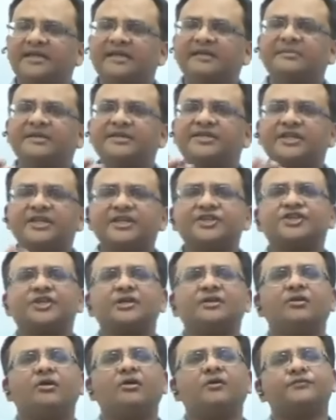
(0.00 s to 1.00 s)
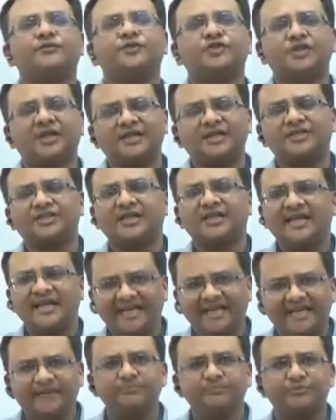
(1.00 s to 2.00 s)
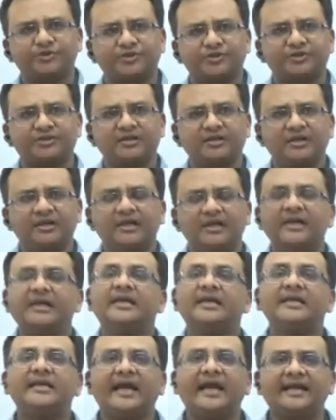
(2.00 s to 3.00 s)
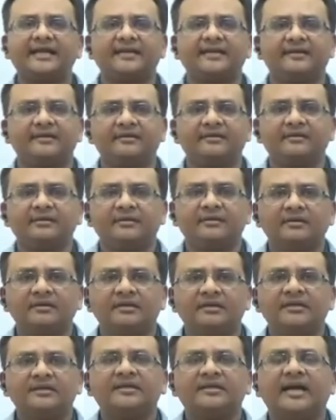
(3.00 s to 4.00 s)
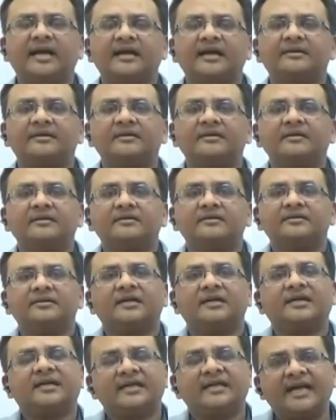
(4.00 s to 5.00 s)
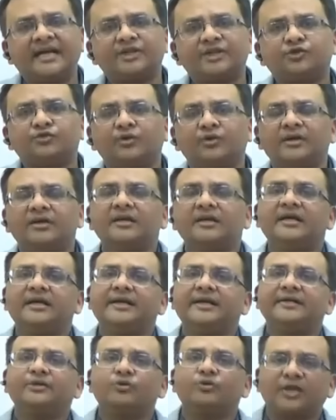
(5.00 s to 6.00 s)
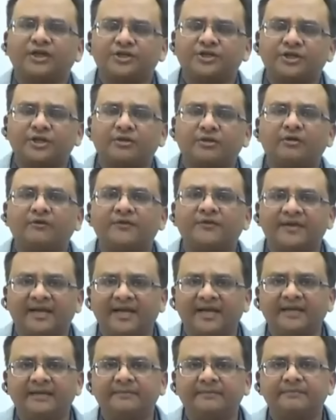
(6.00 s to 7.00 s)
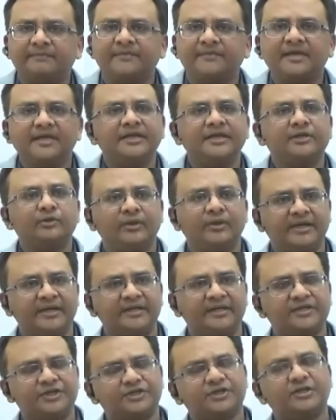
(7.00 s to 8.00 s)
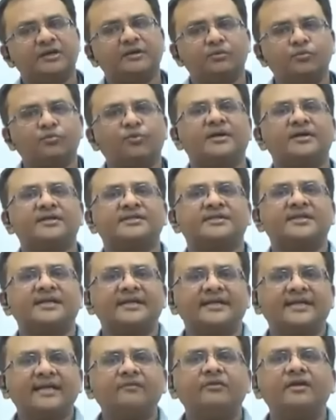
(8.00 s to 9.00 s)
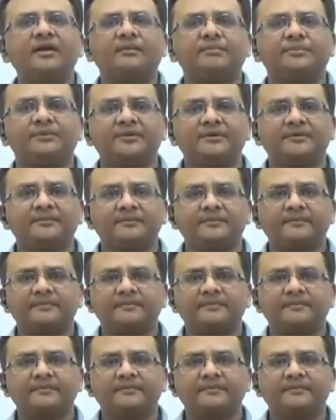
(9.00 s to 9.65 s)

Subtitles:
their imitation of church hymns in Latin that the gradual introduction of rhyme into English words developed.